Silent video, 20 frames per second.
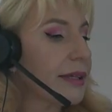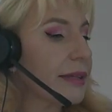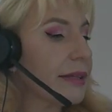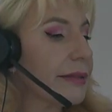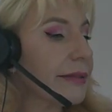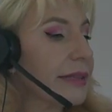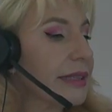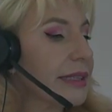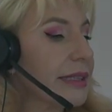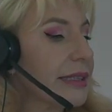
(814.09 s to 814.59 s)

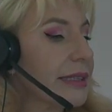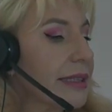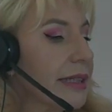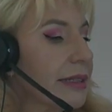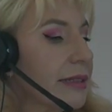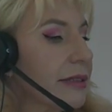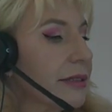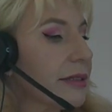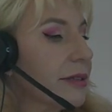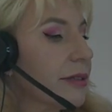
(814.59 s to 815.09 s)
There is a
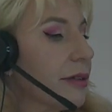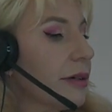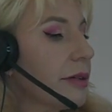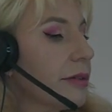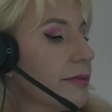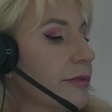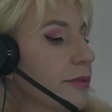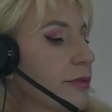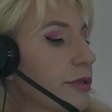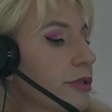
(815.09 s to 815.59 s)
sense
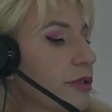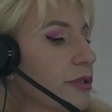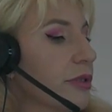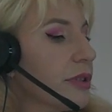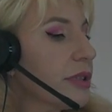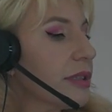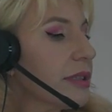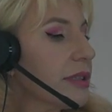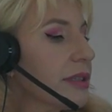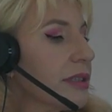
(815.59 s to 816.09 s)
of
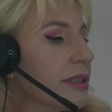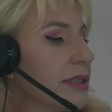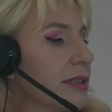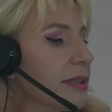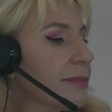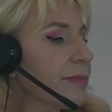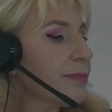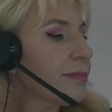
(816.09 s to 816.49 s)
newness.